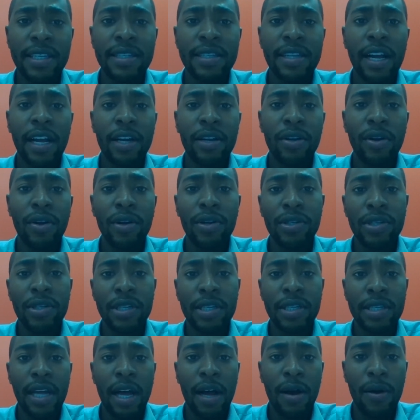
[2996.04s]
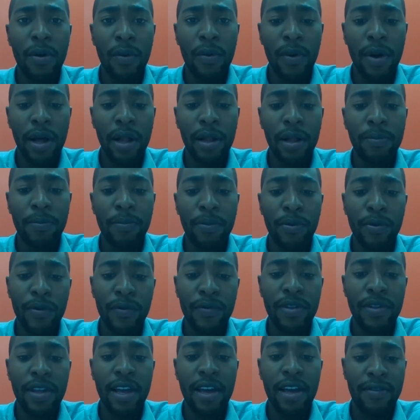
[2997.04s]
these technologies are well
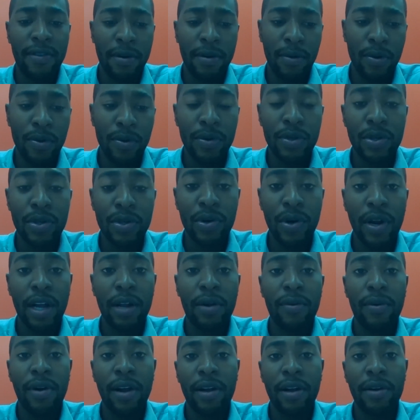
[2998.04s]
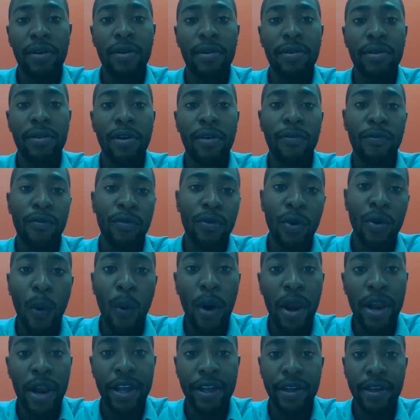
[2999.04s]
proved. They have a good track record of
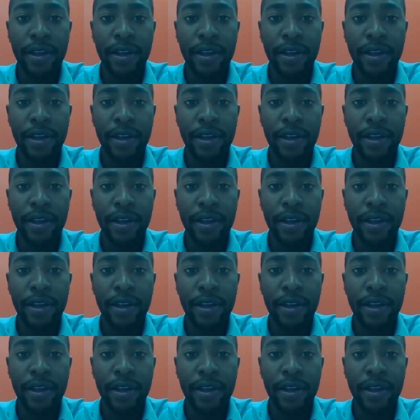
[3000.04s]
no